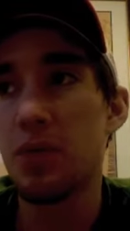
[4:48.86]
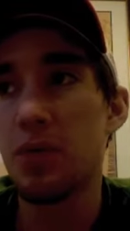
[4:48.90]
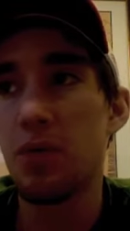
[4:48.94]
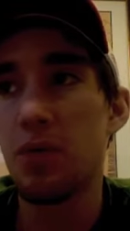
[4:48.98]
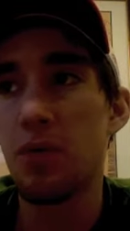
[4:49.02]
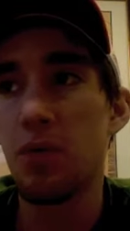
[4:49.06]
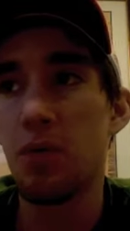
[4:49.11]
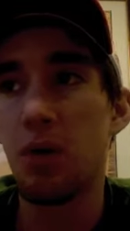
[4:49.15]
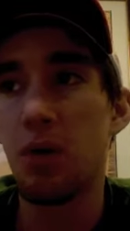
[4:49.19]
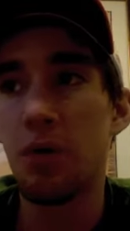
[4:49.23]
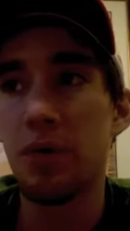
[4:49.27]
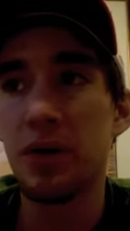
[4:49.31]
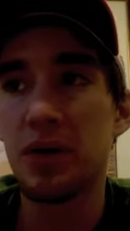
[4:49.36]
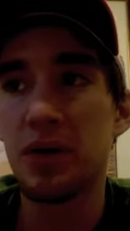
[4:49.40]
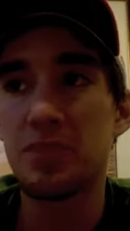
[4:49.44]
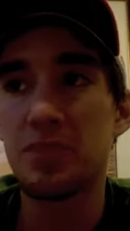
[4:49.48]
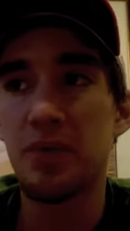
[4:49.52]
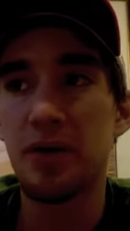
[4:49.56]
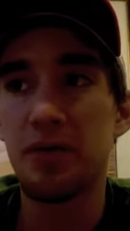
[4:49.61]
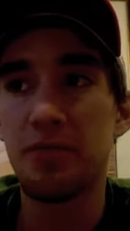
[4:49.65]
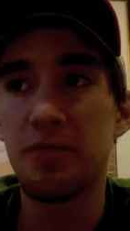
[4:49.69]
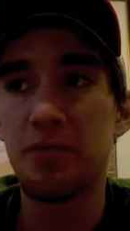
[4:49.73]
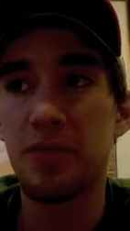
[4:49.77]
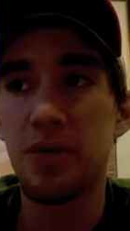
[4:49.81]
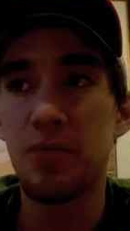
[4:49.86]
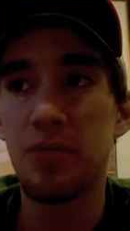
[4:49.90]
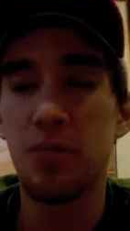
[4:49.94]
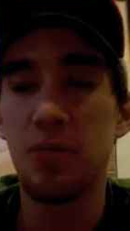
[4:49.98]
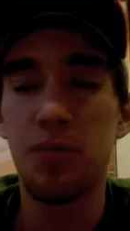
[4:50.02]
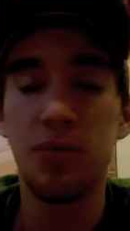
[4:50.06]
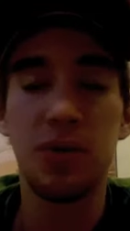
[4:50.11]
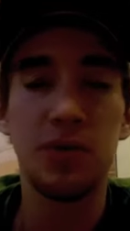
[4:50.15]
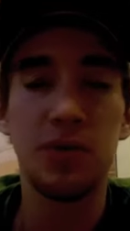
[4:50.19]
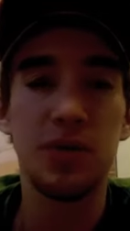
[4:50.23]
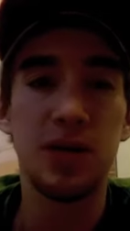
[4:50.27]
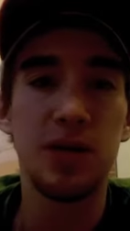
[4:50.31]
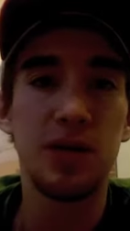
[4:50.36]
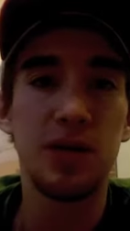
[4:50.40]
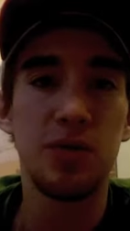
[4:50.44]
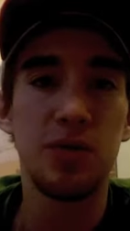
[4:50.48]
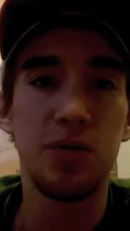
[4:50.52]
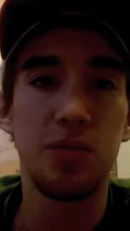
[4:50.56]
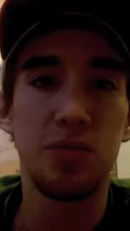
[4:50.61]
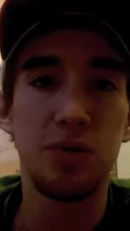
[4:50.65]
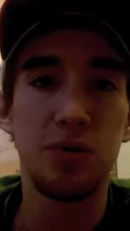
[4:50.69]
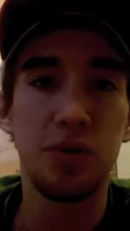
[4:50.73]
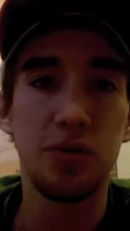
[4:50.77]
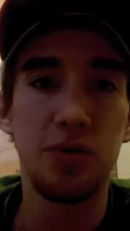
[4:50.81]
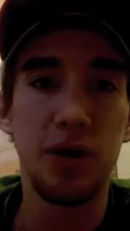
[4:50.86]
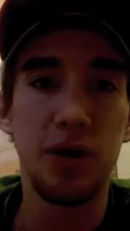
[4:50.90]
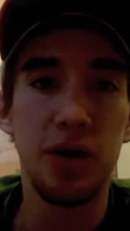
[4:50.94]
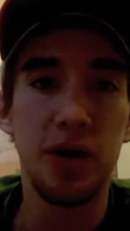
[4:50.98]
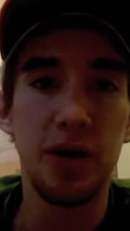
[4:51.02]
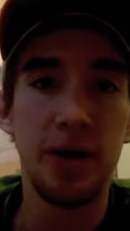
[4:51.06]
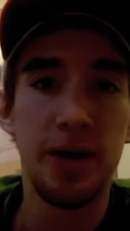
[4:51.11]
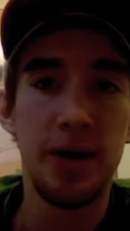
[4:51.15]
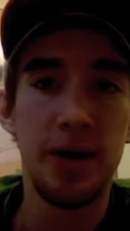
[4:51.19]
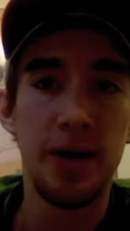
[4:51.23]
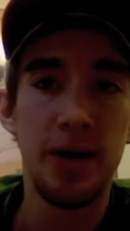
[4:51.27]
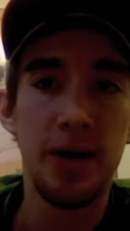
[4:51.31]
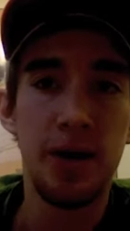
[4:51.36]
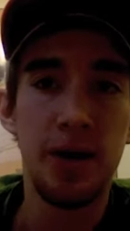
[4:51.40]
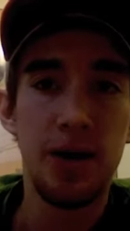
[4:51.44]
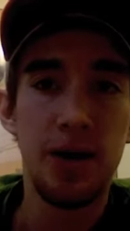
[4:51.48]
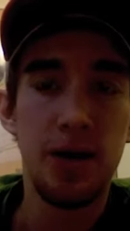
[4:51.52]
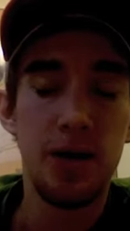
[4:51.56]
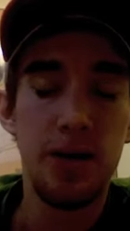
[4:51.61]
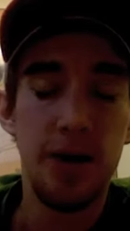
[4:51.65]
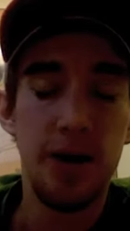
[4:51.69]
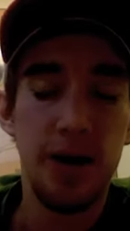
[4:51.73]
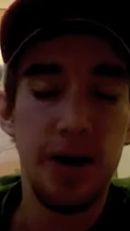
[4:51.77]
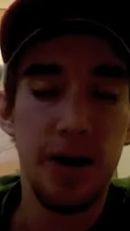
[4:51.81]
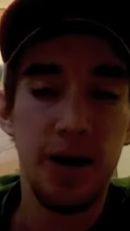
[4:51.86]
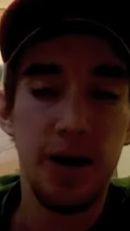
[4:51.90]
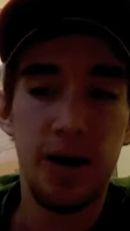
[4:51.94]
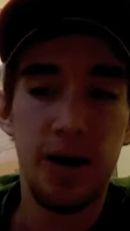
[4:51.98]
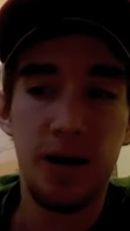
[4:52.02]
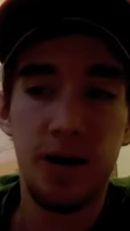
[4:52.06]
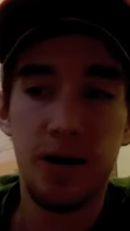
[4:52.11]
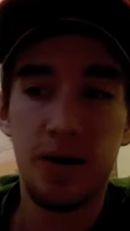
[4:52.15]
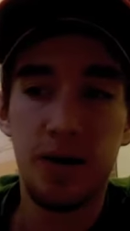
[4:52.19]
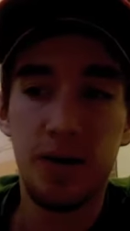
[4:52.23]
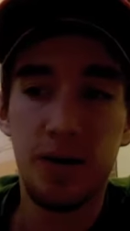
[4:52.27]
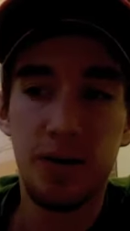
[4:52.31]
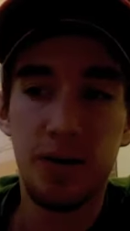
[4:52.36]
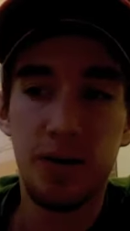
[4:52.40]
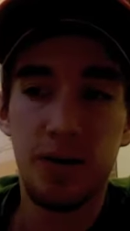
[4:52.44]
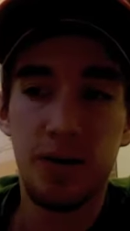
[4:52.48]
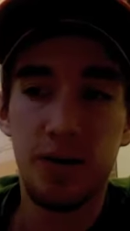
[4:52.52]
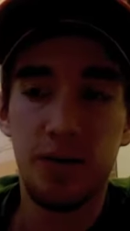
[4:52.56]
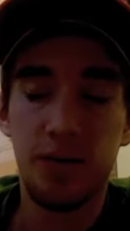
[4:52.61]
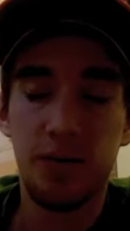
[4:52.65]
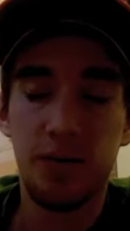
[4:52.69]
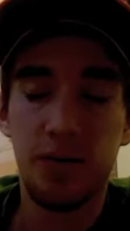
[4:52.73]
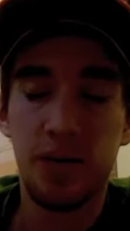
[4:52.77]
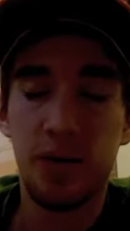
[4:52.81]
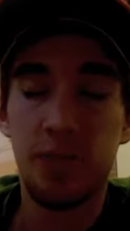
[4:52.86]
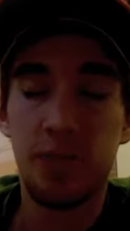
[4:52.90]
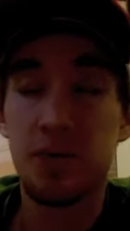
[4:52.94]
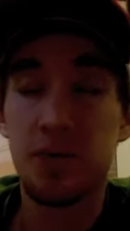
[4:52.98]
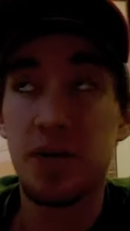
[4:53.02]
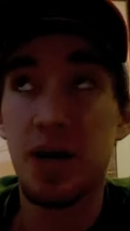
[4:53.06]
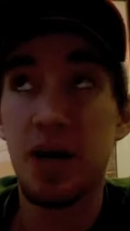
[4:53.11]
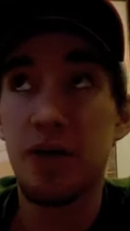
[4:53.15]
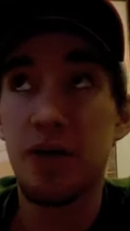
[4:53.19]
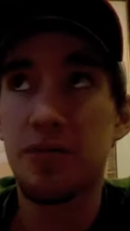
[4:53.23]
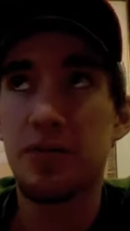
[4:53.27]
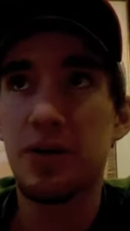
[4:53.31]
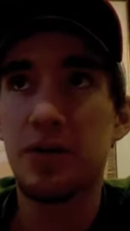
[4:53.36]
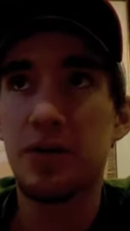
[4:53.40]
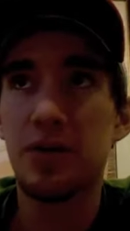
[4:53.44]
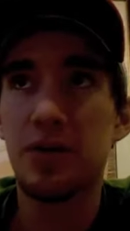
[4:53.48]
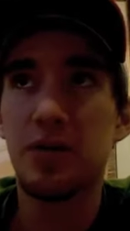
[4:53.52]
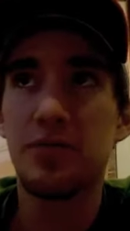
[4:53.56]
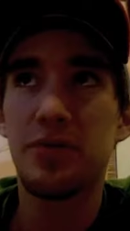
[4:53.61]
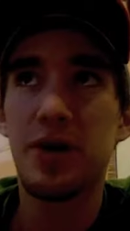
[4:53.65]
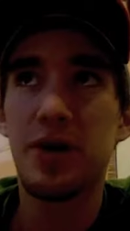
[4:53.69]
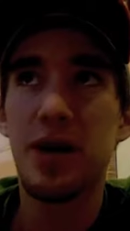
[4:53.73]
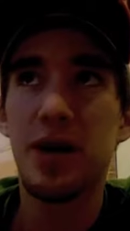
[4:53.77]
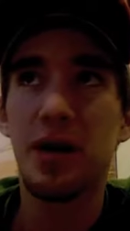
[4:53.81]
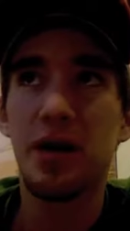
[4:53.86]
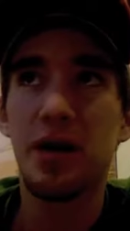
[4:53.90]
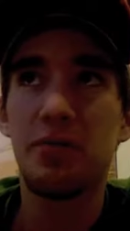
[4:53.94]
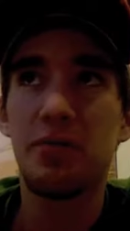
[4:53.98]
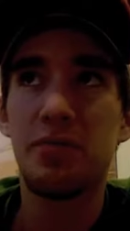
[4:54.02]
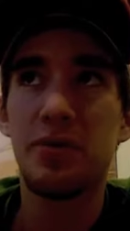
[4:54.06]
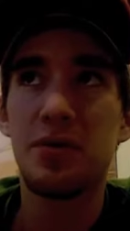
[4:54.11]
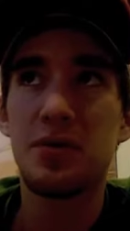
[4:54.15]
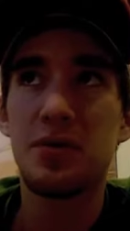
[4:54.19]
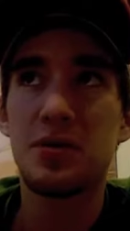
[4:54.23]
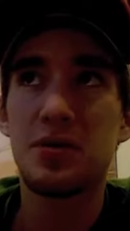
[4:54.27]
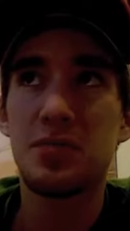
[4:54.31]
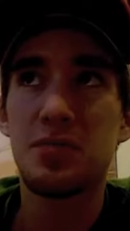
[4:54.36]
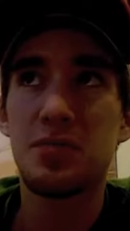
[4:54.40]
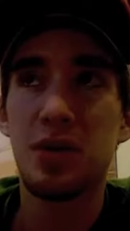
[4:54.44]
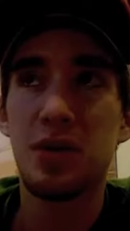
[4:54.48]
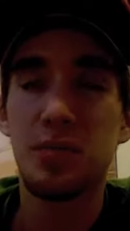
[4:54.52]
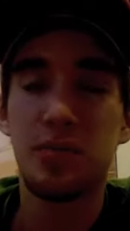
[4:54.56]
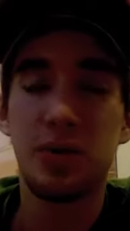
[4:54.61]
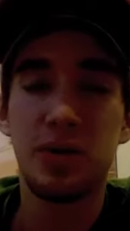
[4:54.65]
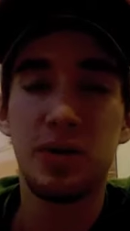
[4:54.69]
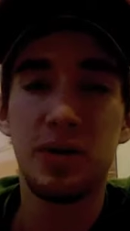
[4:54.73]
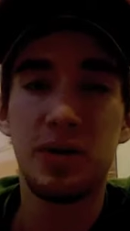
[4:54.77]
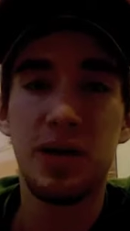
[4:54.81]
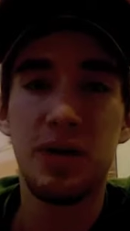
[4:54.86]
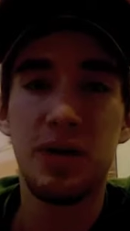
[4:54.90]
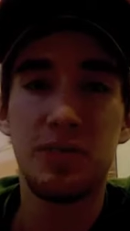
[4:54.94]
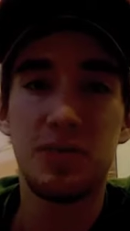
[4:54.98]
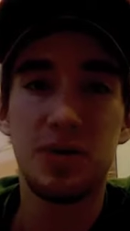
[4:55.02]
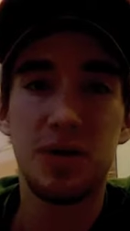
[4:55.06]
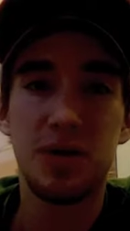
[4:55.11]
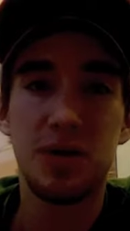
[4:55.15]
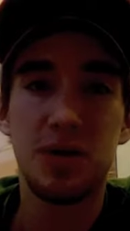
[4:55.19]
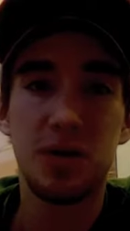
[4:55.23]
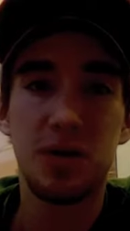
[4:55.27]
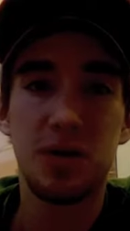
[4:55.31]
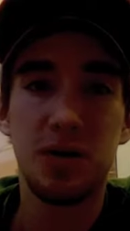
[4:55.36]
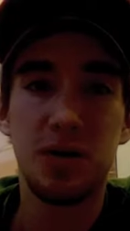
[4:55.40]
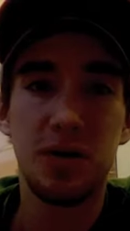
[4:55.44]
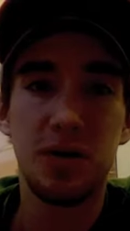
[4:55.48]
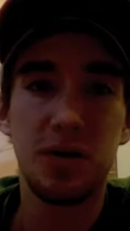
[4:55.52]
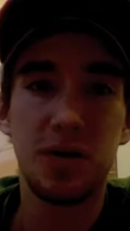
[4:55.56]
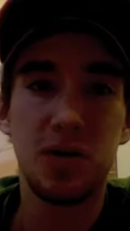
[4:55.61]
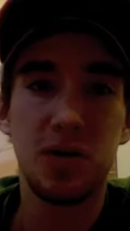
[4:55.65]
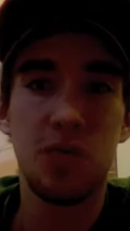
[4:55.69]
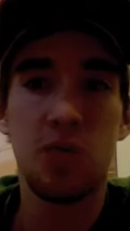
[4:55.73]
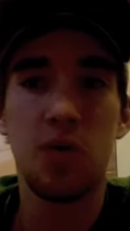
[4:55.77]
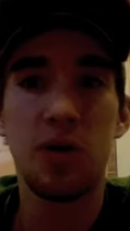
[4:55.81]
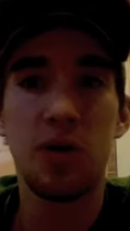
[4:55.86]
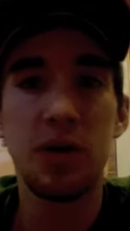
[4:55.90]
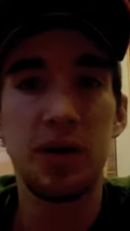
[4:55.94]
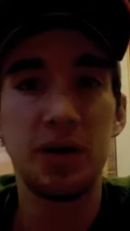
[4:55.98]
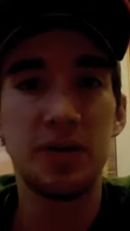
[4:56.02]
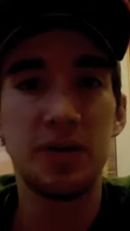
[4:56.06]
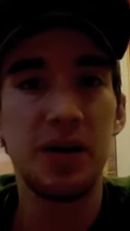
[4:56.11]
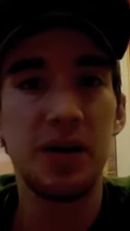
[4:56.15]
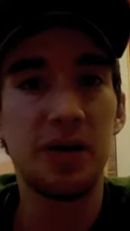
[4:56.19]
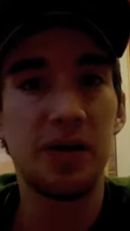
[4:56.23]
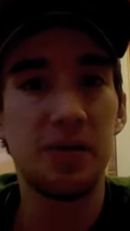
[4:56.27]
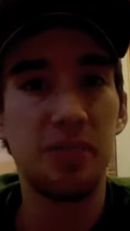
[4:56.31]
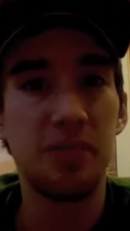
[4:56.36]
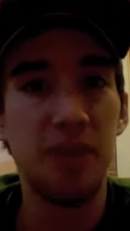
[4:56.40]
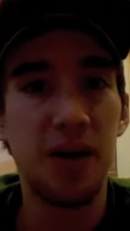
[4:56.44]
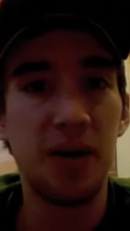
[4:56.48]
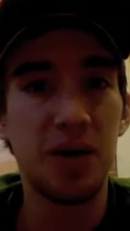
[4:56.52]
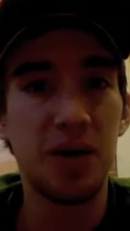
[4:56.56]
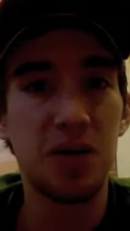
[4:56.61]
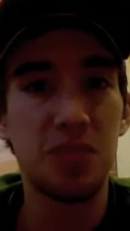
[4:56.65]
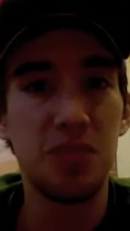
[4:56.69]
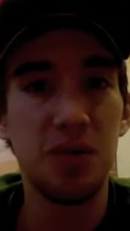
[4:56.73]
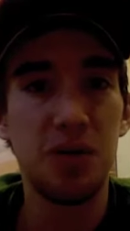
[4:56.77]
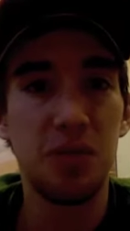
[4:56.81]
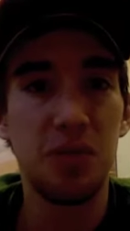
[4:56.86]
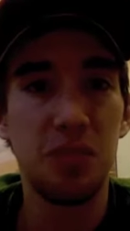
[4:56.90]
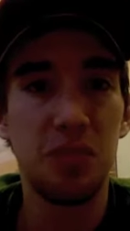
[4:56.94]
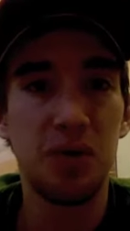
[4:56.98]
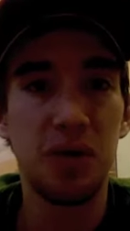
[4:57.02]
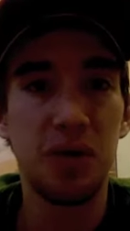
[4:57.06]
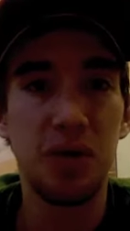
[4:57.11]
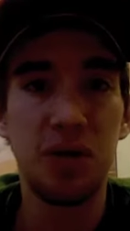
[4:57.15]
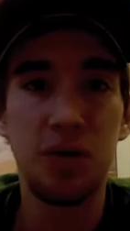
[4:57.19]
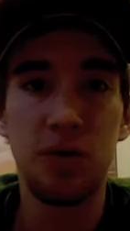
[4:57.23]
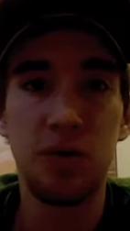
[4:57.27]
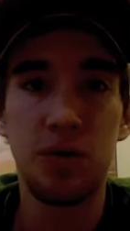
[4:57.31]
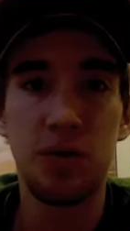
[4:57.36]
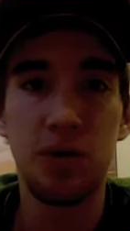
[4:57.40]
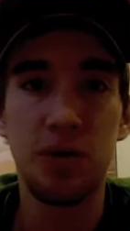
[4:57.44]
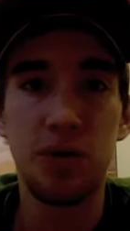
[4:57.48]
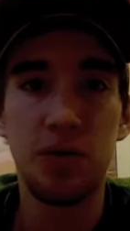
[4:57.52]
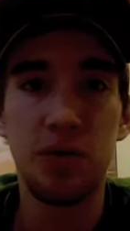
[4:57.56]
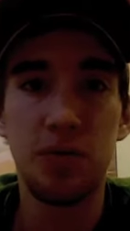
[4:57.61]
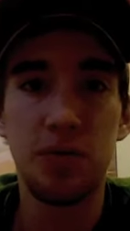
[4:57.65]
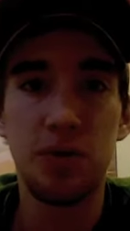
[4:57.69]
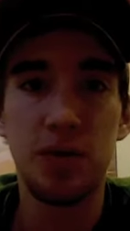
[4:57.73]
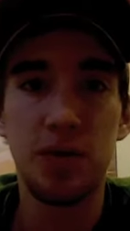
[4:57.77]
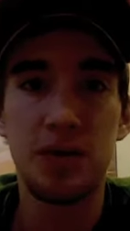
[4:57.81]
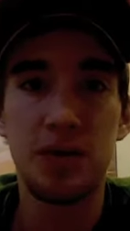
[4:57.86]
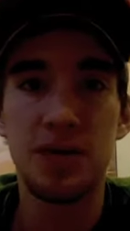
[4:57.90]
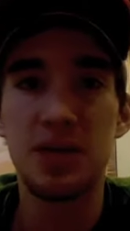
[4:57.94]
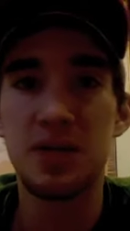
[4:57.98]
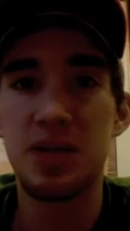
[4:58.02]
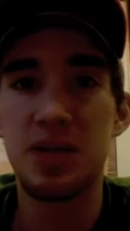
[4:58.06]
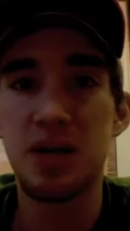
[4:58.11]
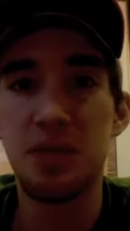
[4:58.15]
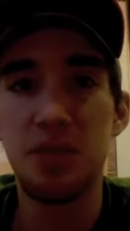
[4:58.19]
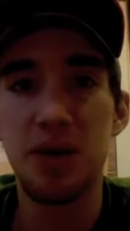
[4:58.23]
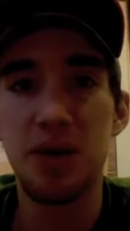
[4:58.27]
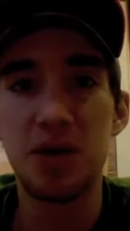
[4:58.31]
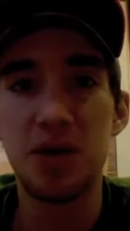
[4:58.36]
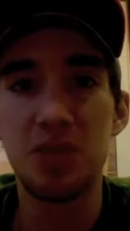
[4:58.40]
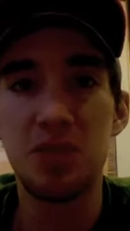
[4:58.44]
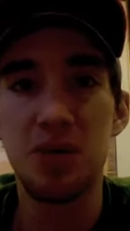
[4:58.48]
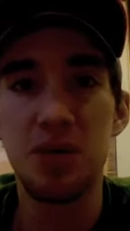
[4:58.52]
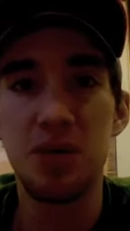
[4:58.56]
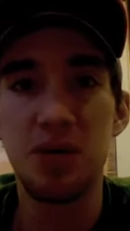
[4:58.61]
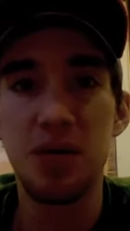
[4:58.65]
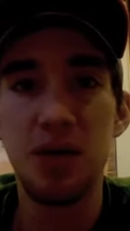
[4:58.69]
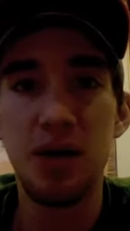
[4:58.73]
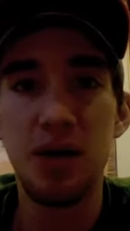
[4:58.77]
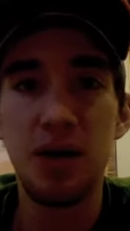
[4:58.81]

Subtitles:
what we expect from them, what we think they need to improve on. And it was kind of like nerve-wracking at first being put in that position, because you weren't exactly management, but you were assisting management.